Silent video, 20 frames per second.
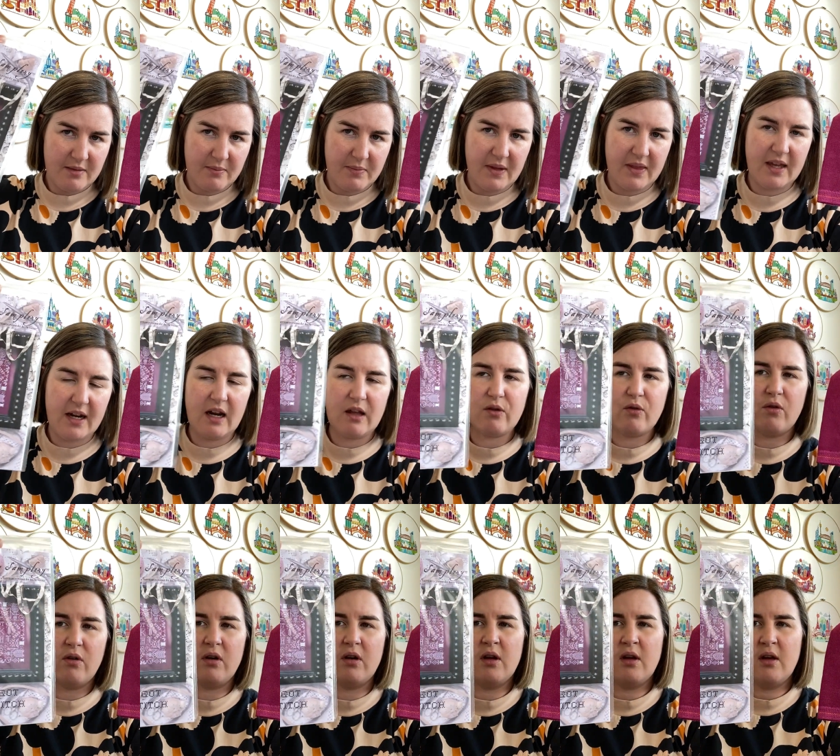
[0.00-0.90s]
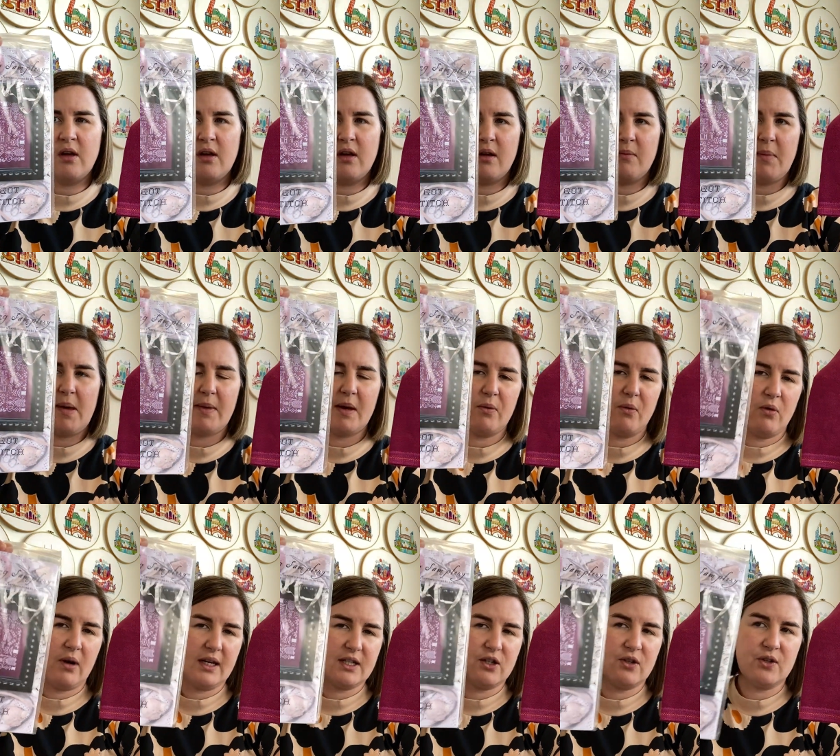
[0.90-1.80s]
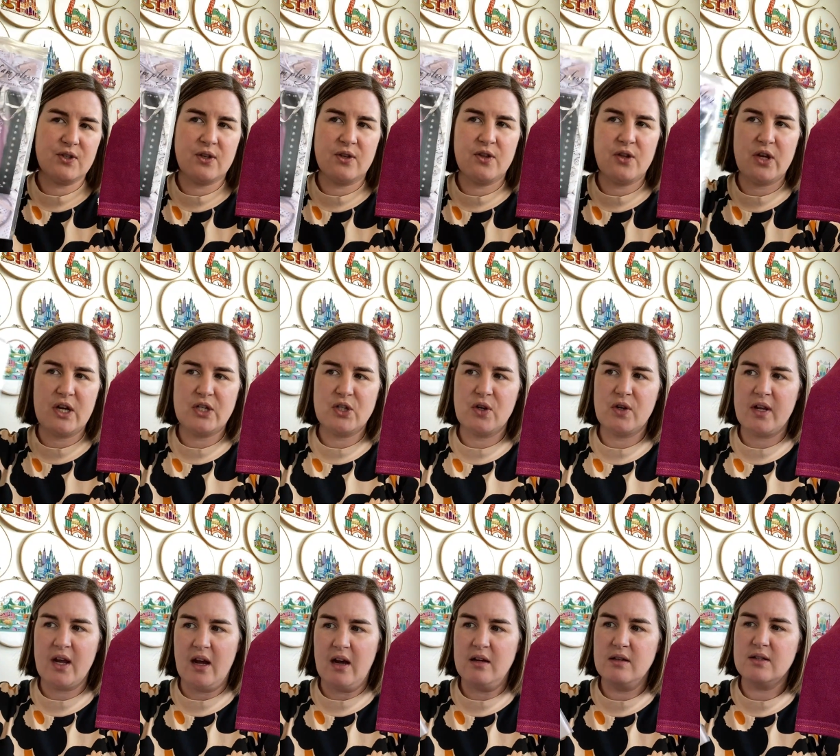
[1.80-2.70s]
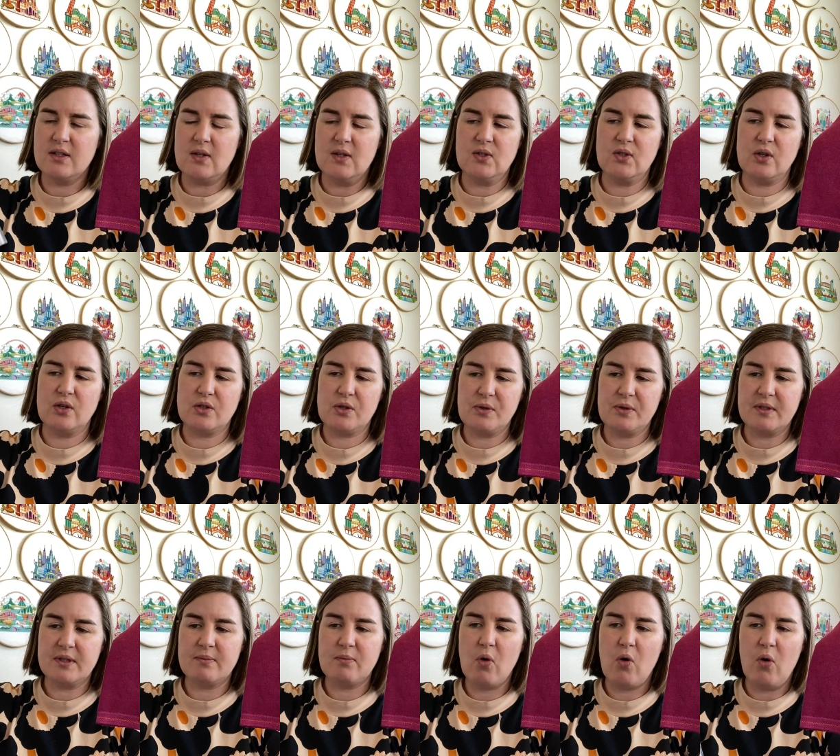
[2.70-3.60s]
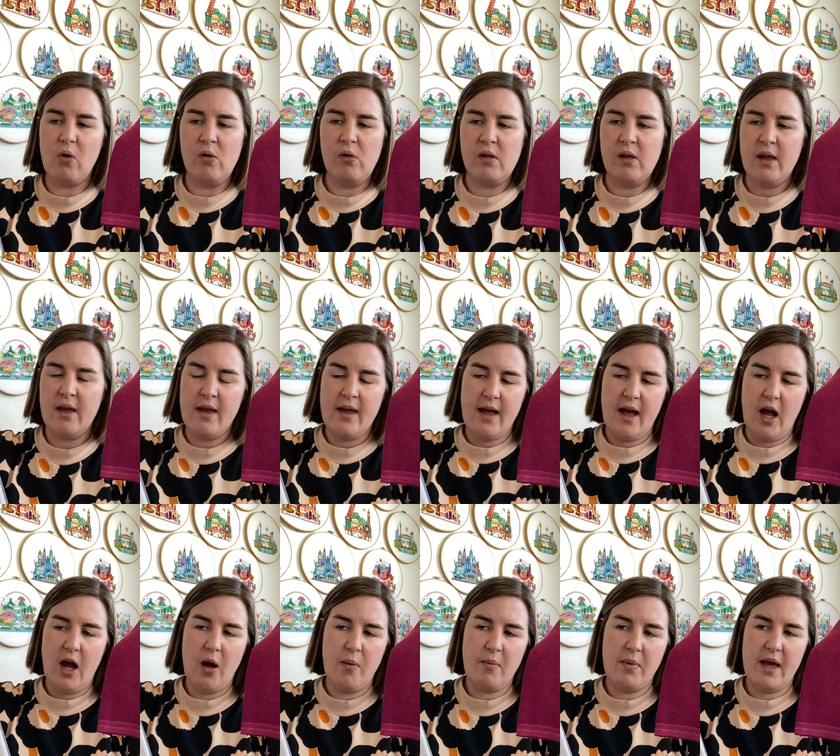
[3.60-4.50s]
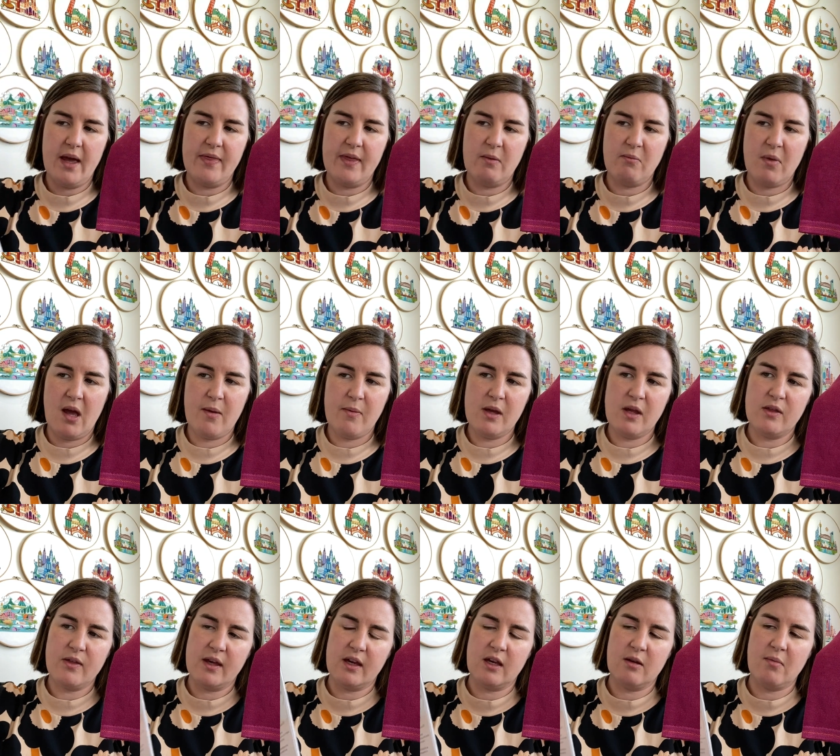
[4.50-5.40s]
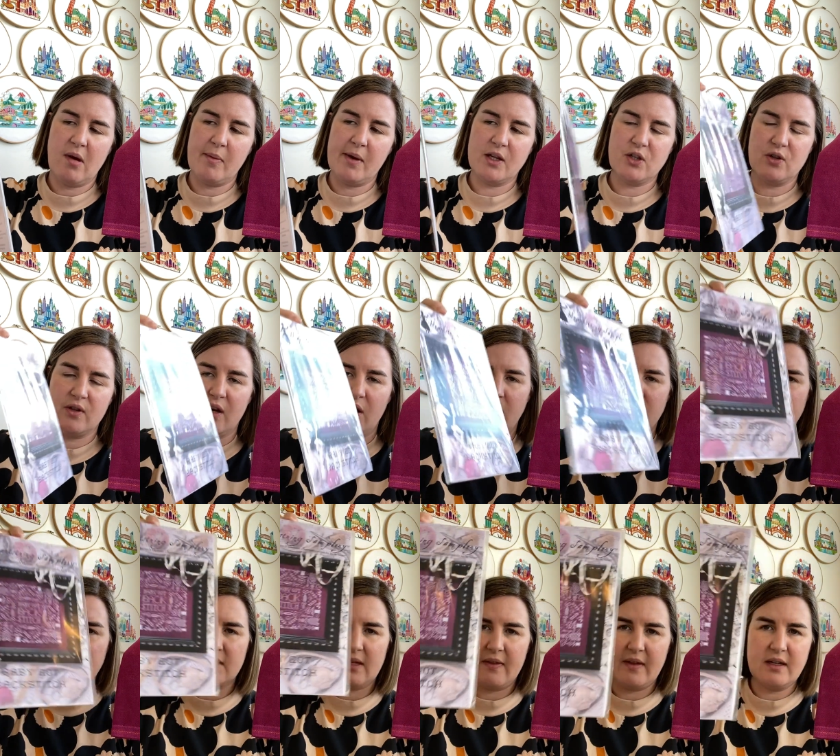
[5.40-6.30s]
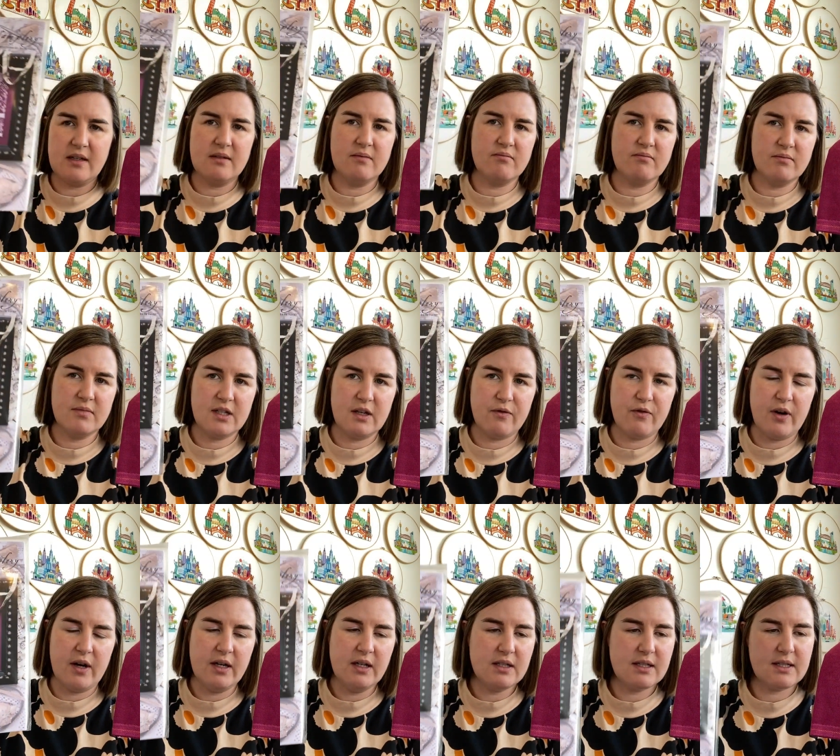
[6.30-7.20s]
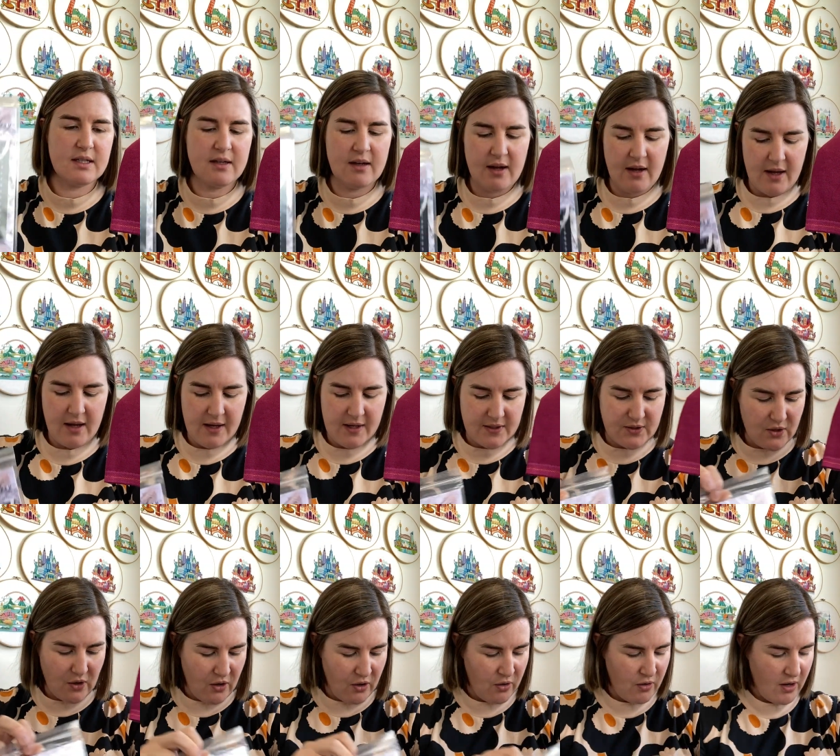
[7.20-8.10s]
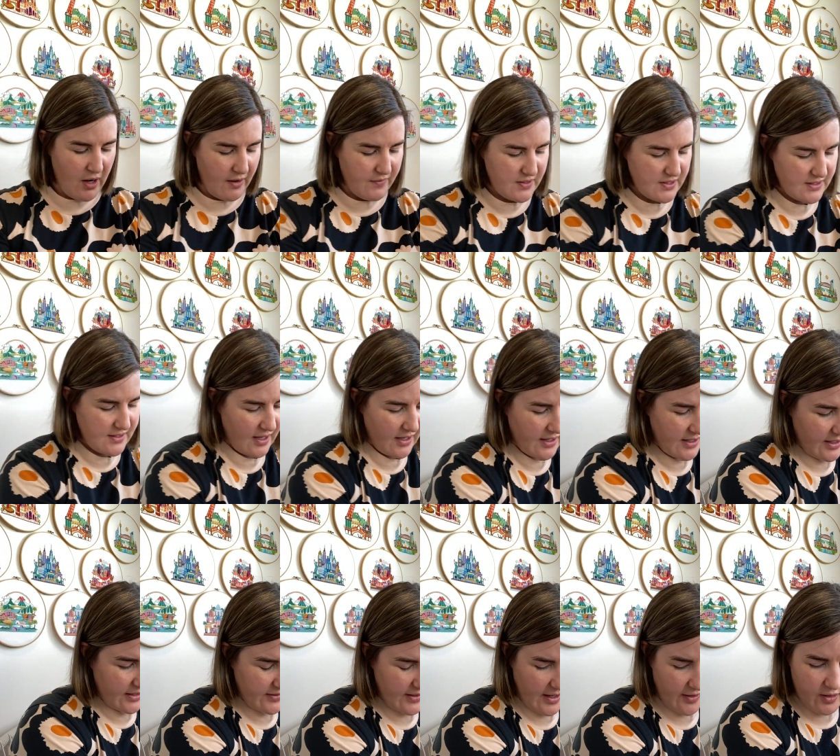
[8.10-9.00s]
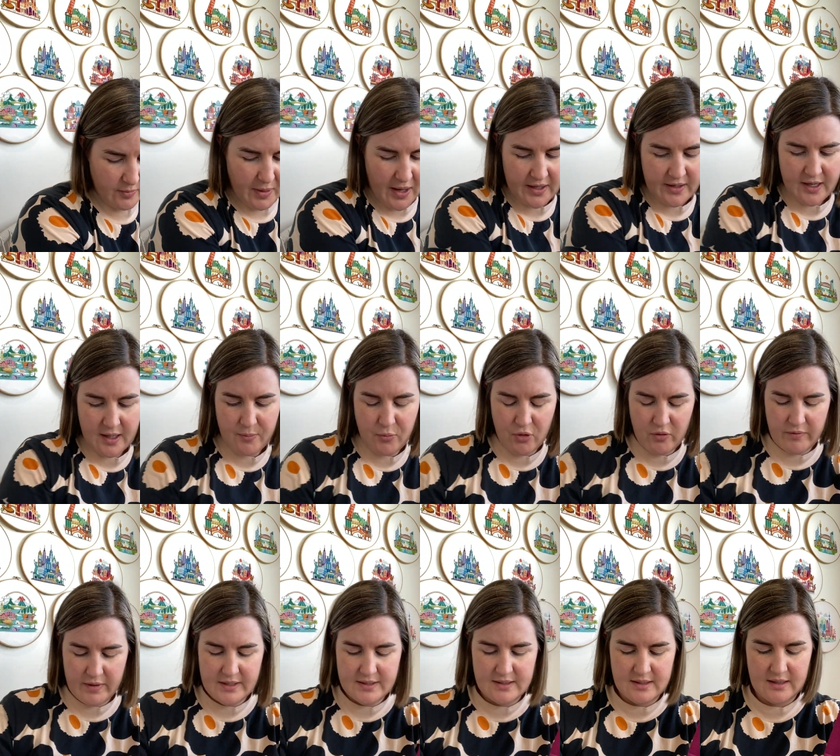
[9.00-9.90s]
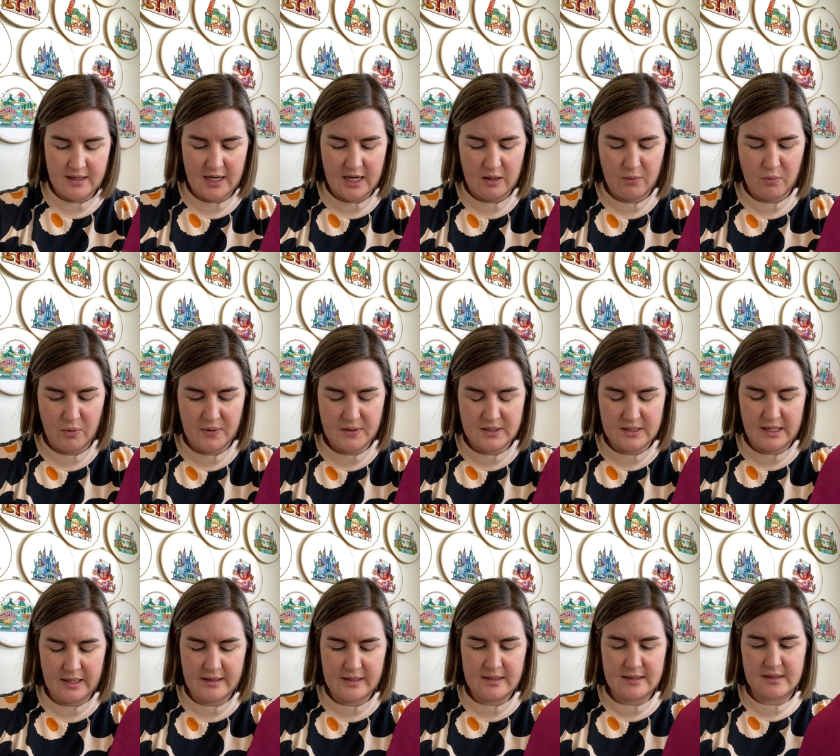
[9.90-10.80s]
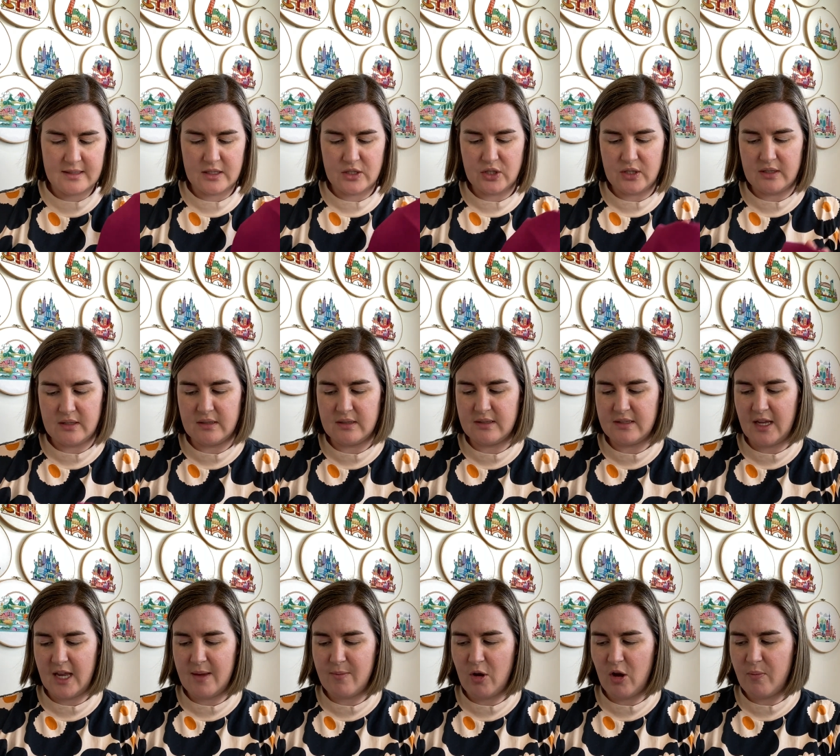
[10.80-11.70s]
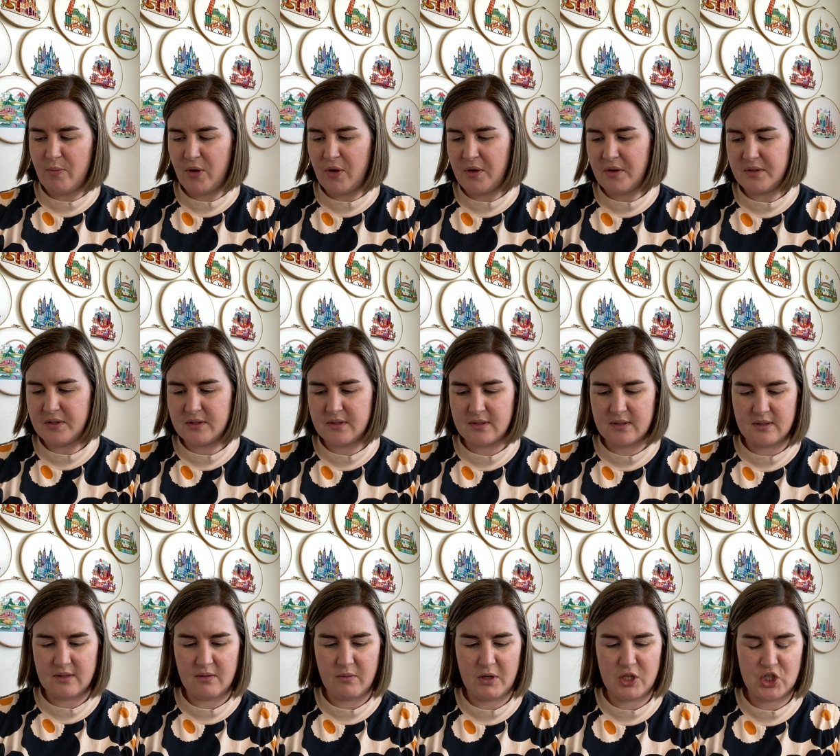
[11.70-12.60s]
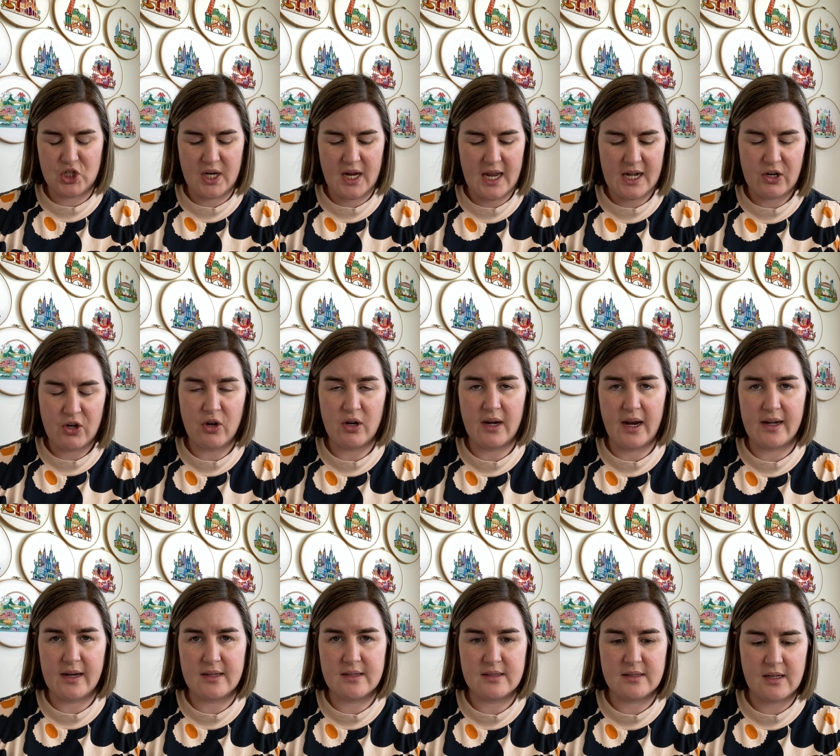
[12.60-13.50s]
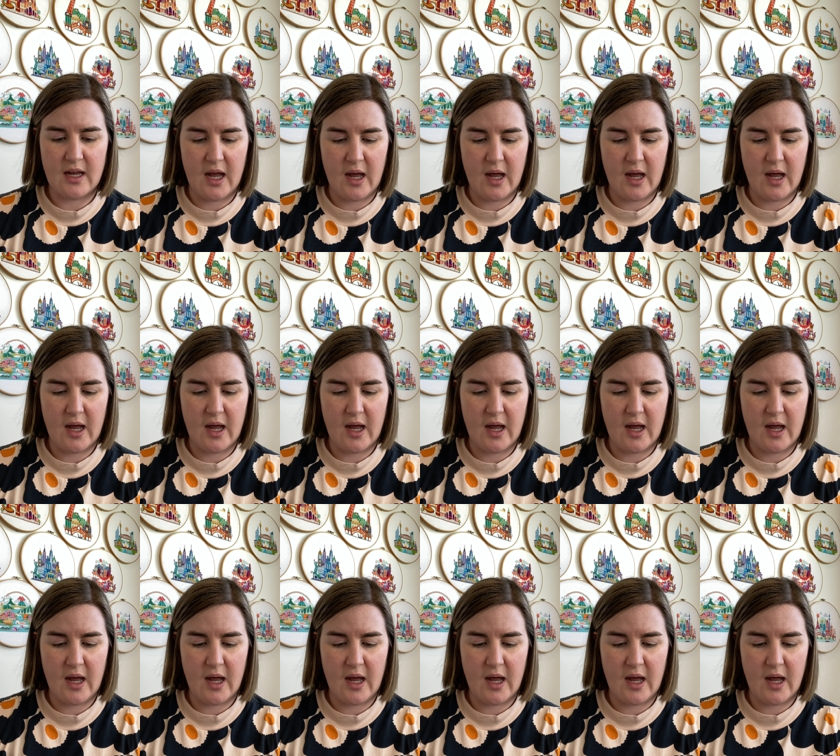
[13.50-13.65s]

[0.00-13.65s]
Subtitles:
but then I thought maybe I will like to do this on 32 counts, so it's not too small. And then maybe I do that on something different. So I've decided the other pattern I bought recently was Lindy Stitch's Emo Birds, which she had in her latest